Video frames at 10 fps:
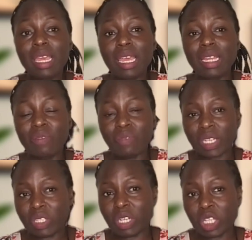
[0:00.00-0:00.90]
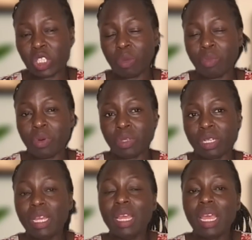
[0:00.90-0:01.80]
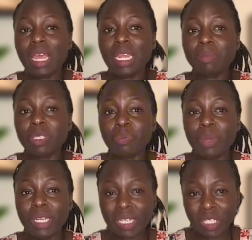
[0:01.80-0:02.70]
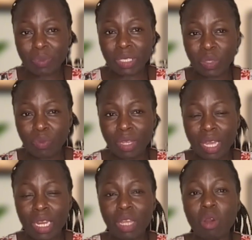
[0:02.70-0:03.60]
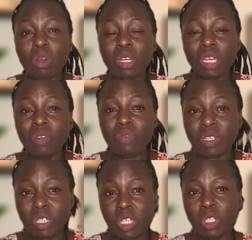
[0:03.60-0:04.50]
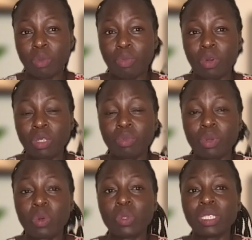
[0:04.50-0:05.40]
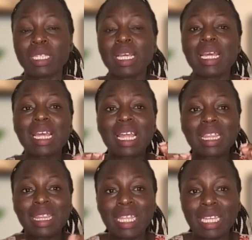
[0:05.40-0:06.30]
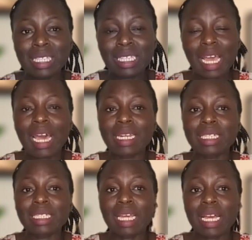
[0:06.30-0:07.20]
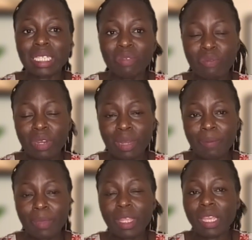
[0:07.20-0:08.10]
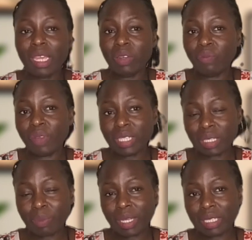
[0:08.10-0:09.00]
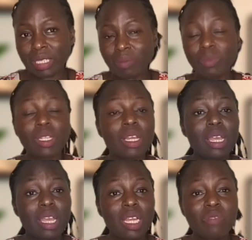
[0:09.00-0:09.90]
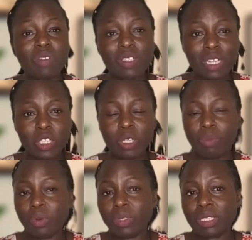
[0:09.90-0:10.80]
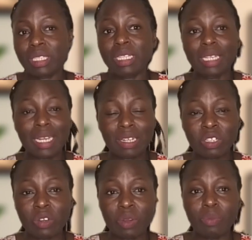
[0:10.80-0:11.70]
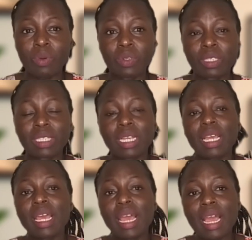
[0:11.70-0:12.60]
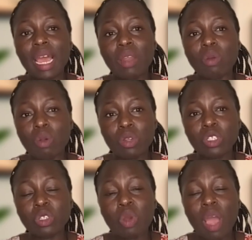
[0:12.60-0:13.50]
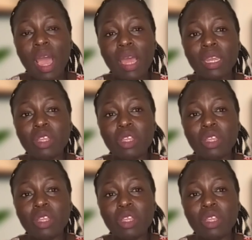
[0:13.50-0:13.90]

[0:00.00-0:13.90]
infrastructure bond. And I'm speaking specifically on infrastructure bond because these are tax-free investments. Infrastructure bonds, just like treasury bonds, can also earn